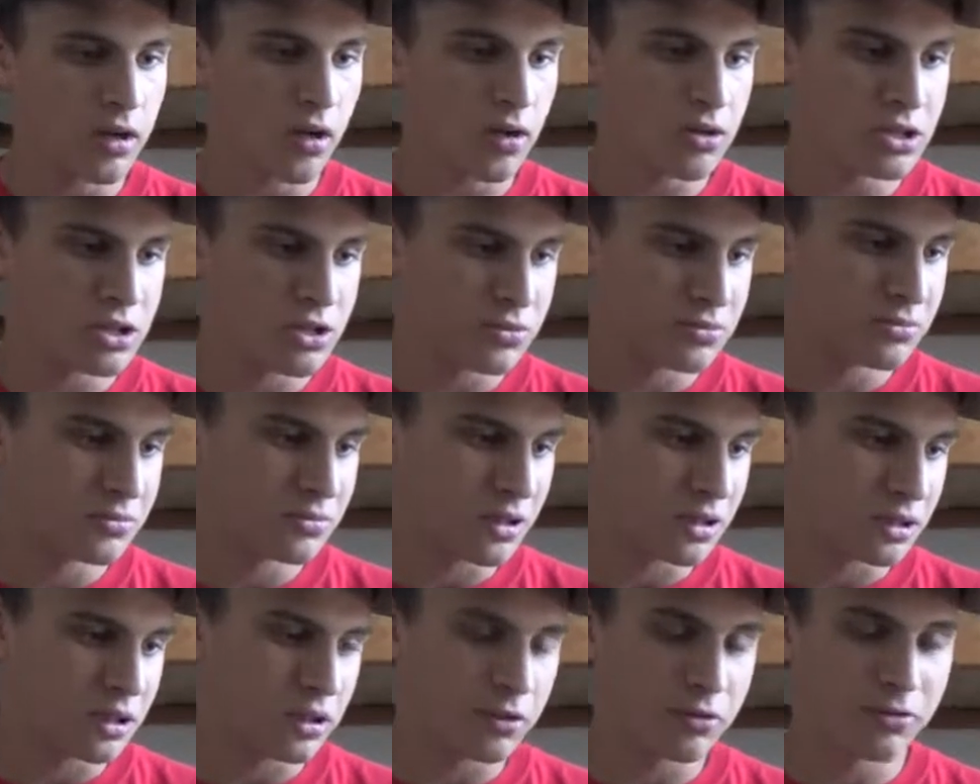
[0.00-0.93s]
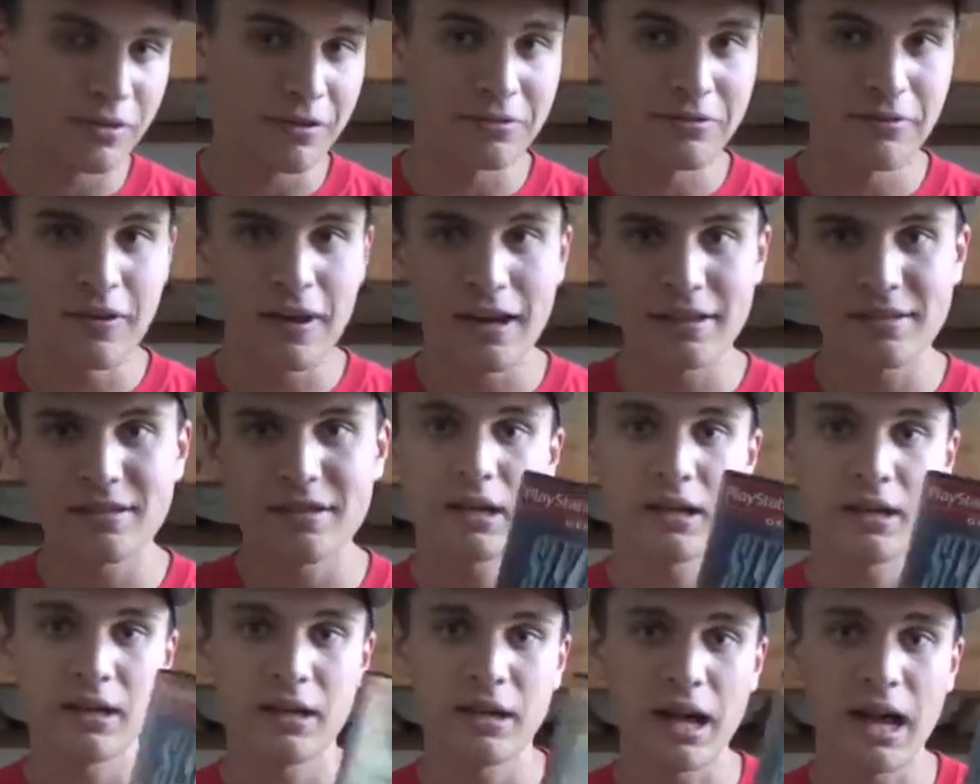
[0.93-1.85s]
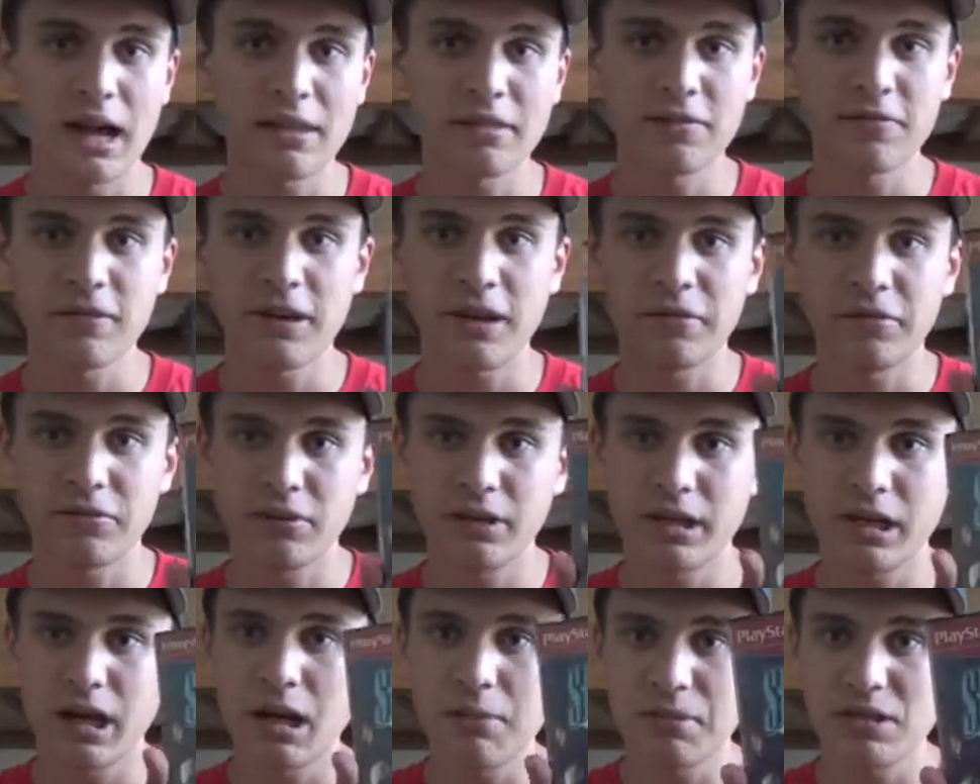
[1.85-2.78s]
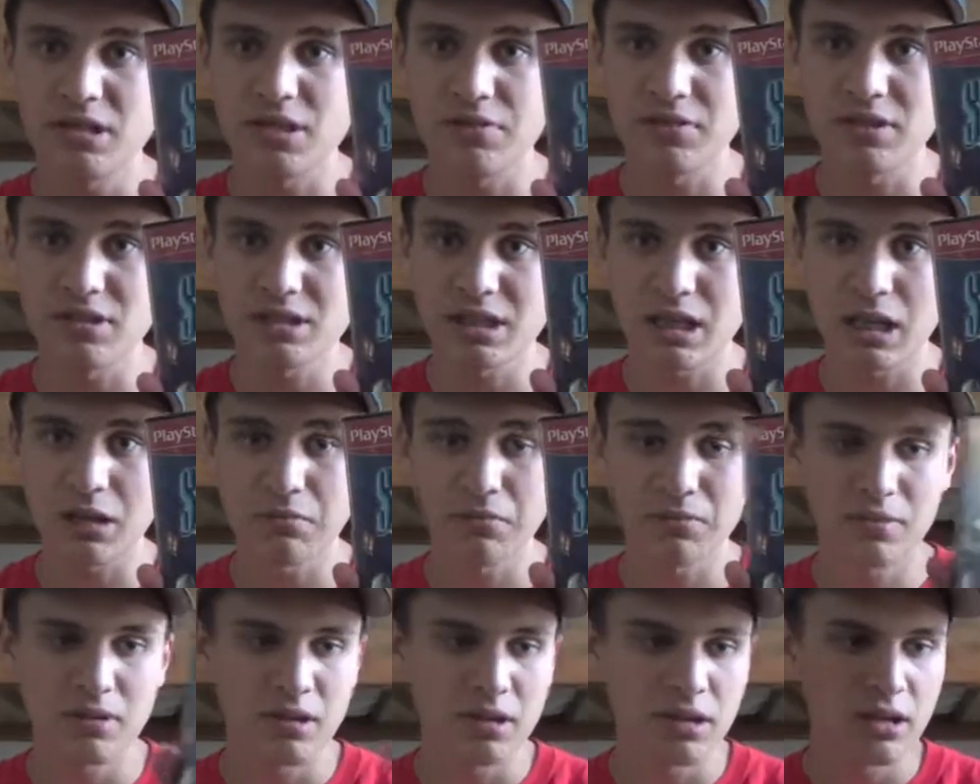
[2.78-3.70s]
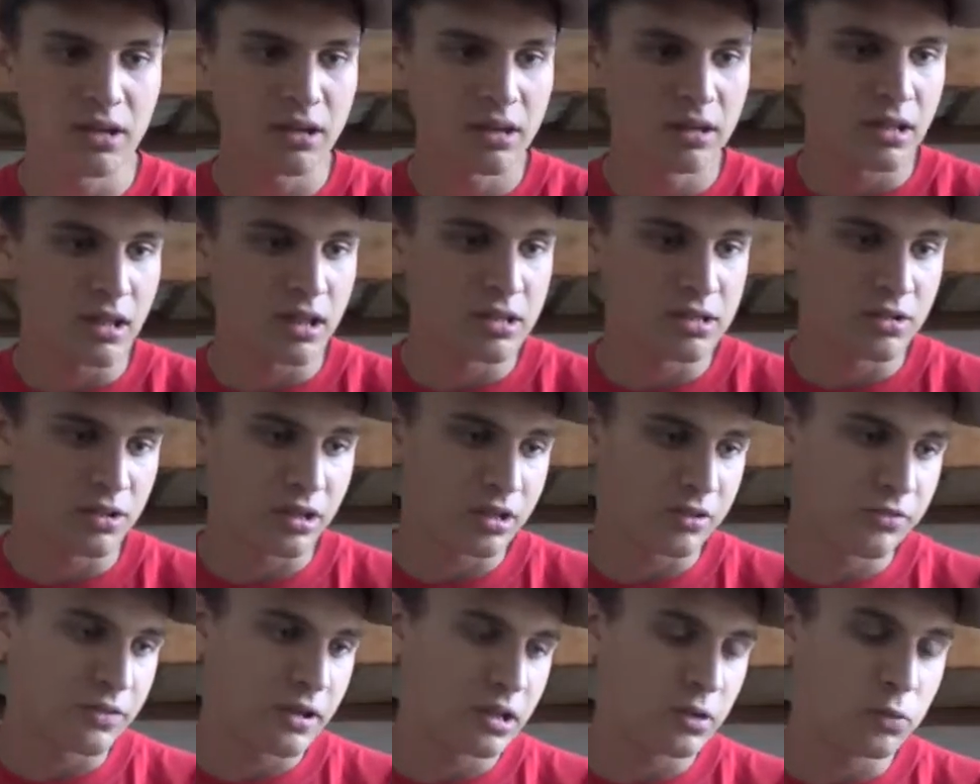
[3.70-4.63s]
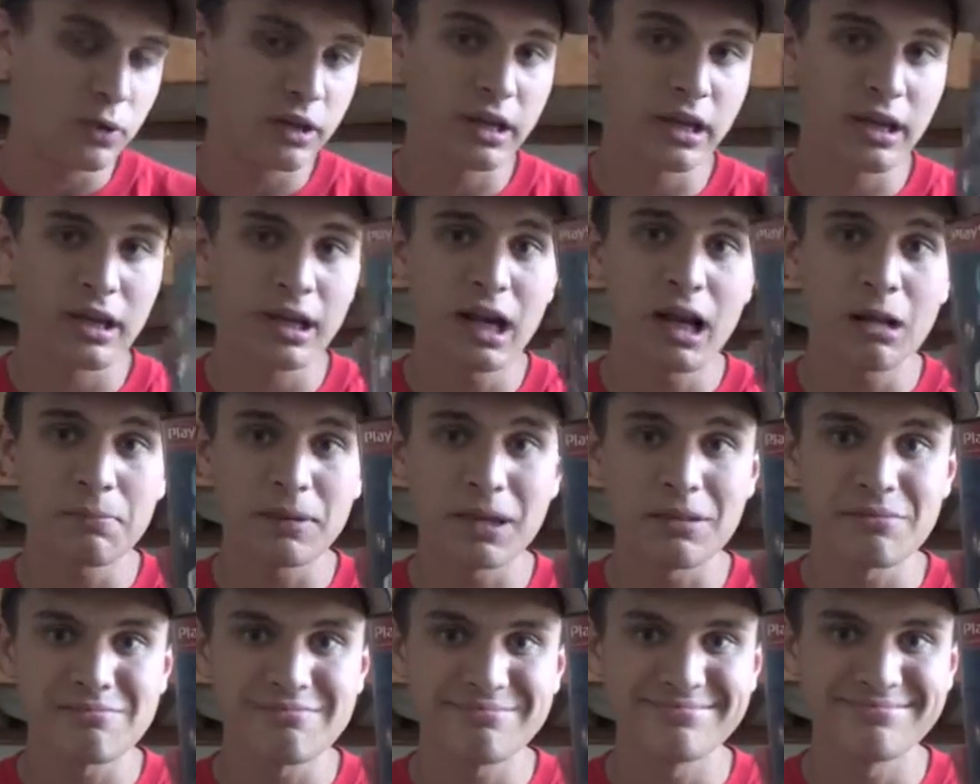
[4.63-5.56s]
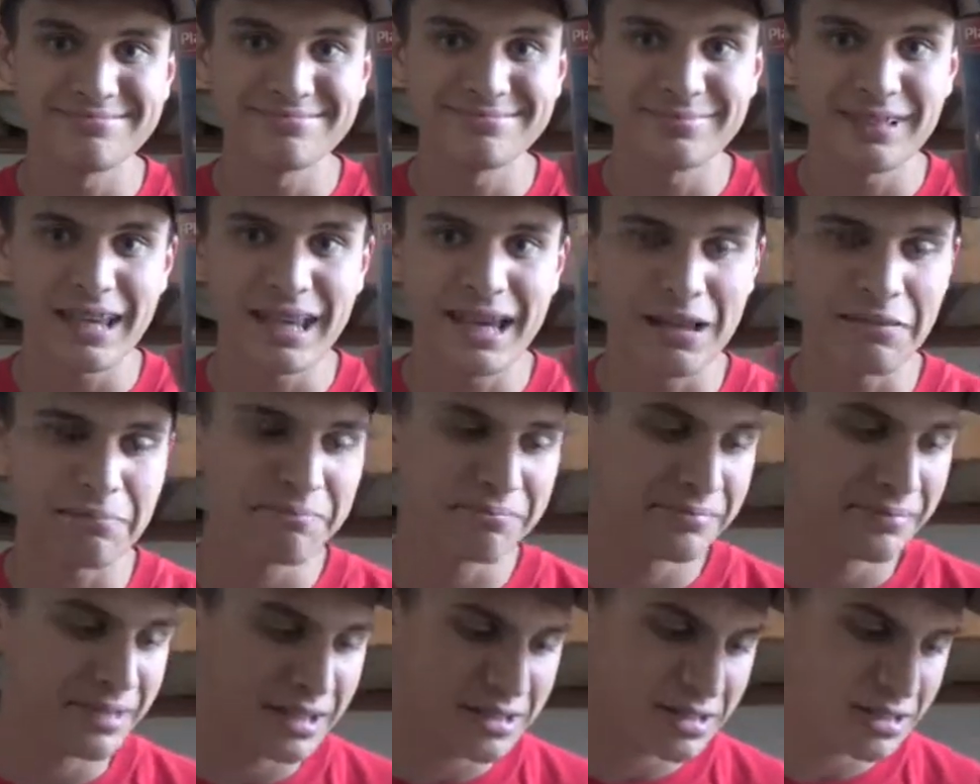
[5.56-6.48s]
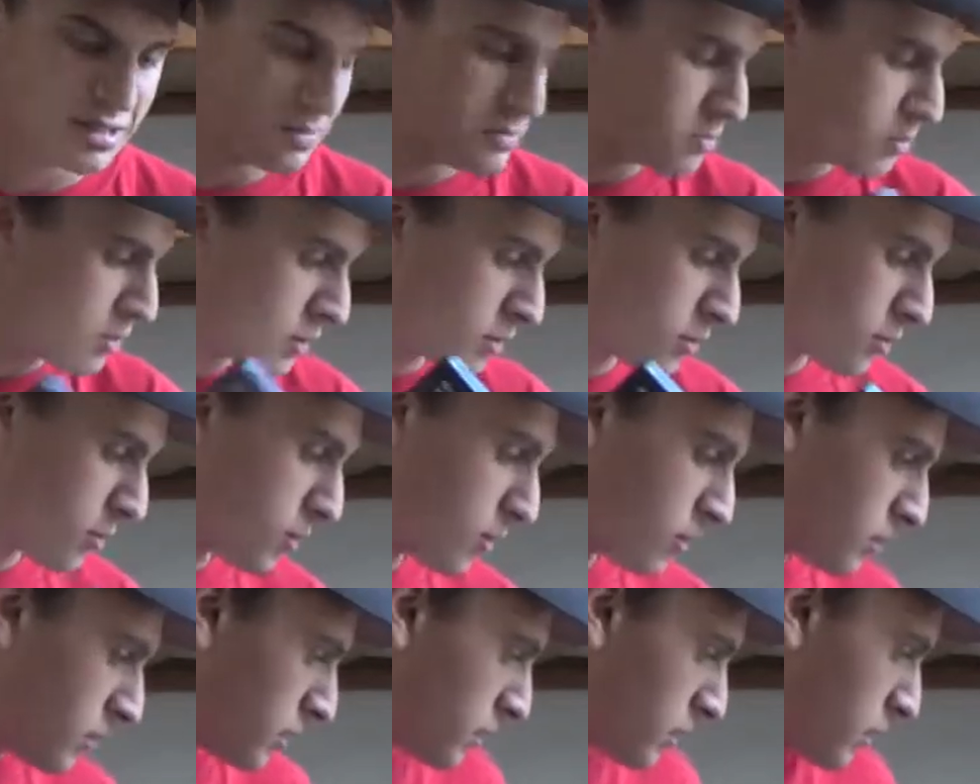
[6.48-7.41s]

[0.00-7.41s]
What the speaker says: Also, a little fun fact, I had to find 3 copies of this game until I could find a working copy. Yeah, that's wonderful.